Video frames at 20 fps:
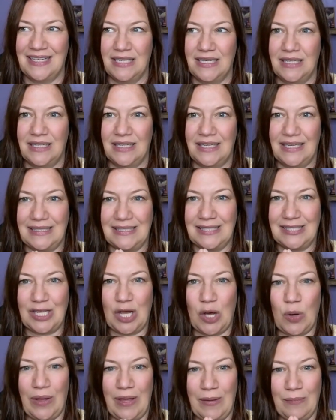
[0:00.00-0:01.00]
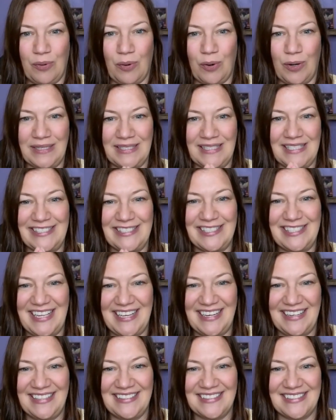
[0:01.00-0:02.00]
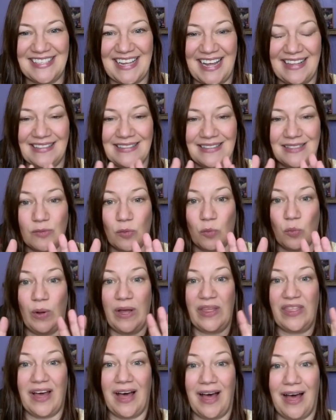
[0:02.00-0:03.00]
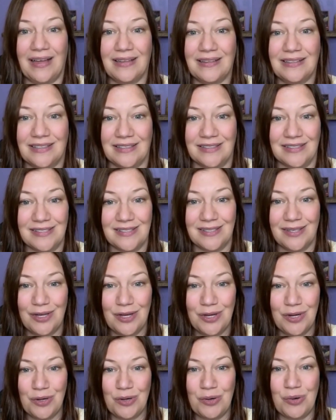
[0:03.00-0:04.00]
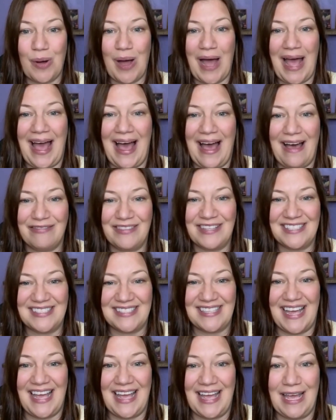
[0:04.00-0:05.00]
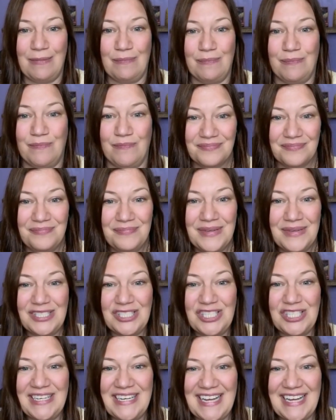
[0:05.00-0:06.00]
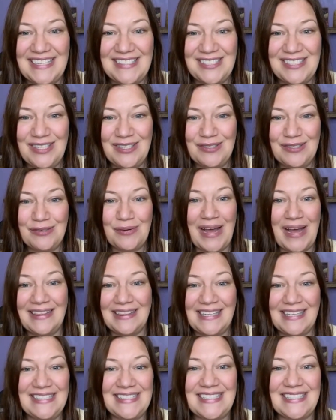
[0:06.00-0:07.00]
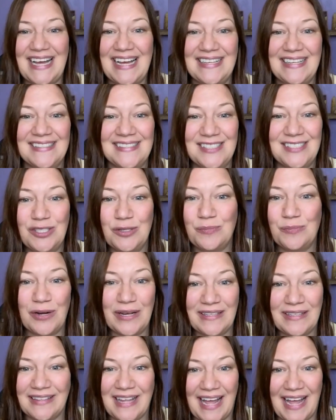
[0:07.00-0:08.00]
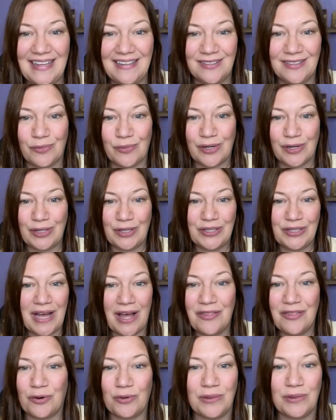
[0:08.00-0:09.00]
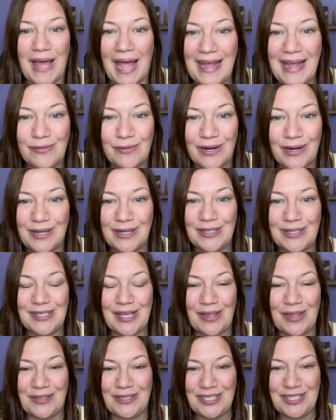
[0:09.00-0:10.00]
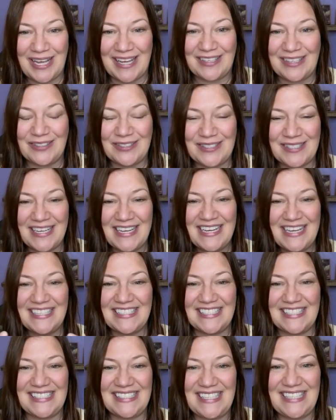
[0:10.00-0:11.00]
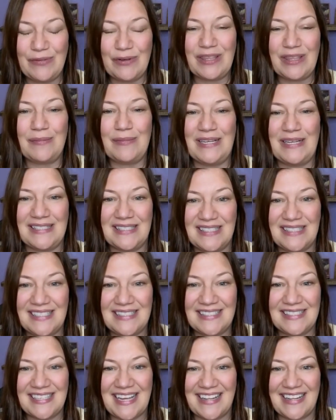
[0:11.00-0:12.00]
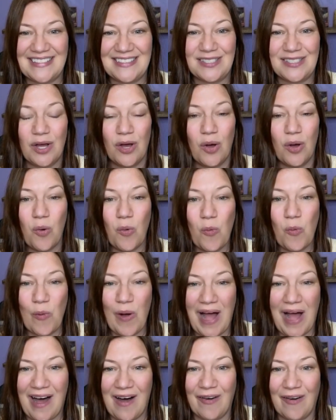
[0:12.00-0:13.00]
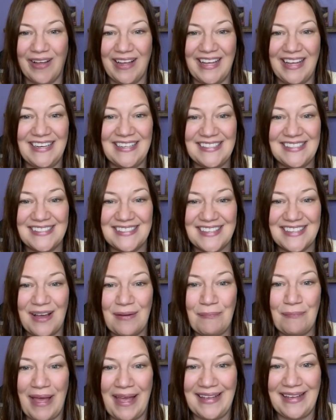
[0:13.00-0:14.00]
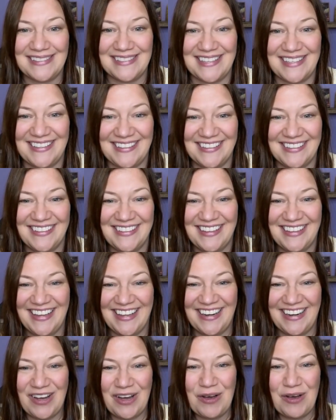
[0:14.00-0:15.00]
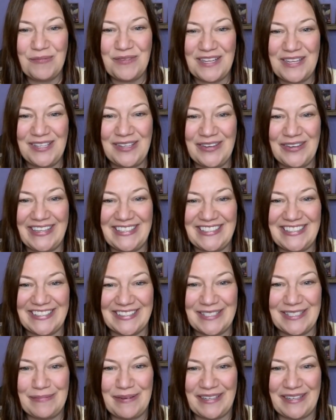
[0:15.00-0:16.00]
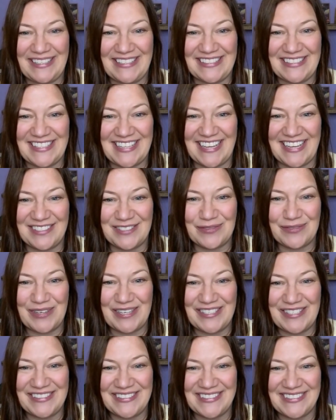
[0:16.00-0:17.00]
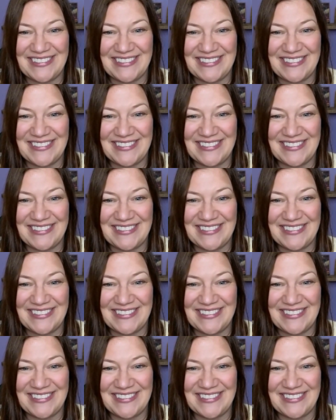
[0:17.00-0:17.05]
it's so important to sit in silence with others who have the same mission as you, at least as to bring light in the world, other light workers, other channels, to sit with them and sit in silence. Wow, it is amazing. And I hope that you get to experience that as well.